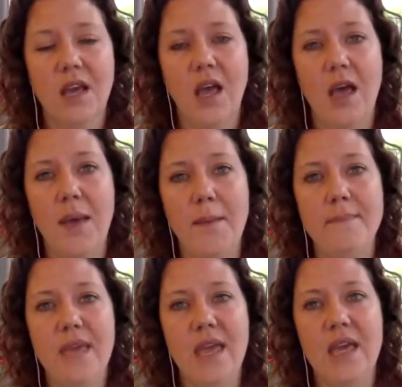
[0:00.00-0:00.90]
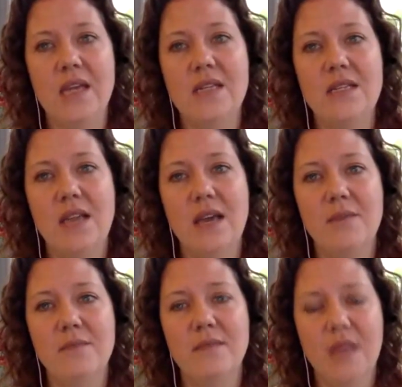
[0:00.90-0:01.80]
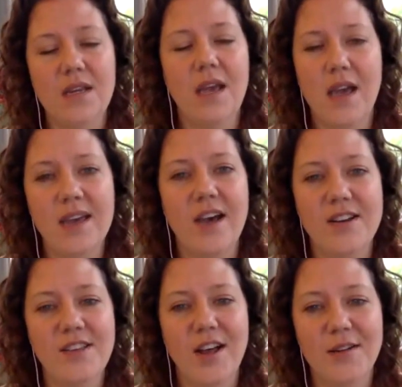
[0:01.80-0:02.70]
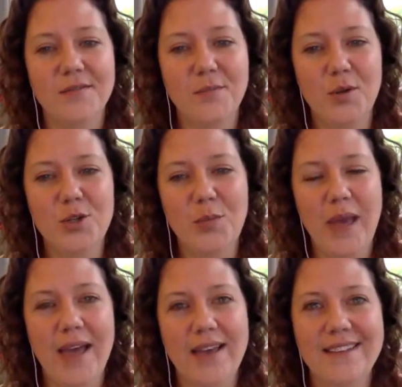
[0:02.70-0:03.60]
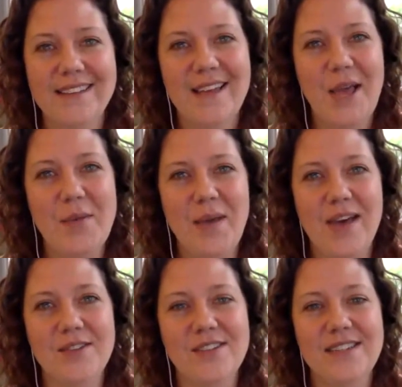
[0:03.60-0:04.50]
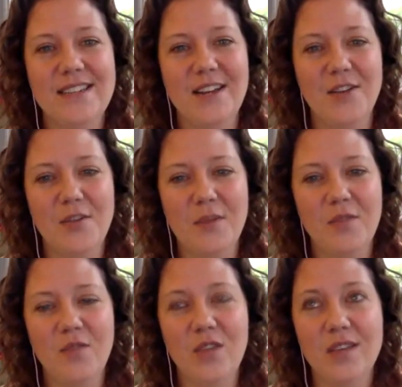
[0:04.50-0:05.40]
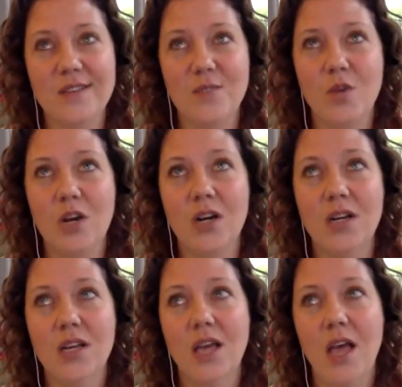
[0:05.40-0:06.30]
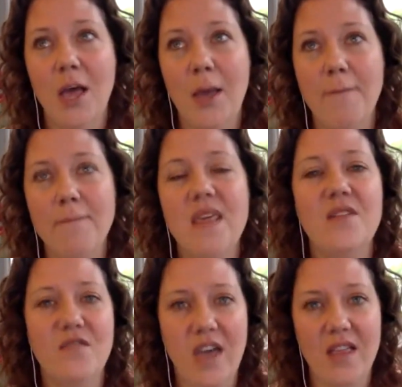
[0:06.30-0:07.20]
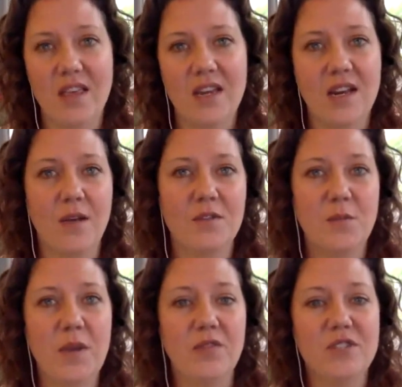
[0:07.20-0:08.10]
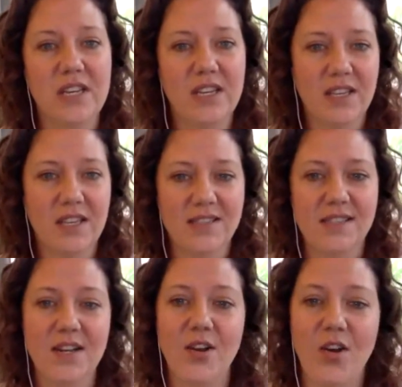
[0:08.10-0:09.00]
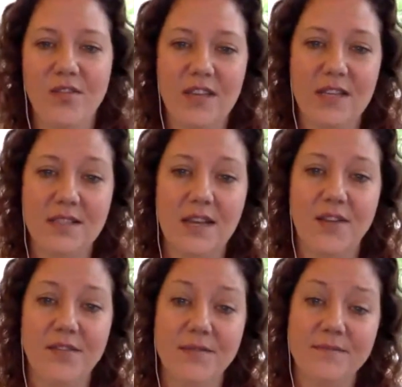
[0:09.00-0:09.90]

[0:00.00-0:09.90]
And yeah, I got a lot of pushback about, that my feelings were invalid and I was being ridiculous and all that stuff.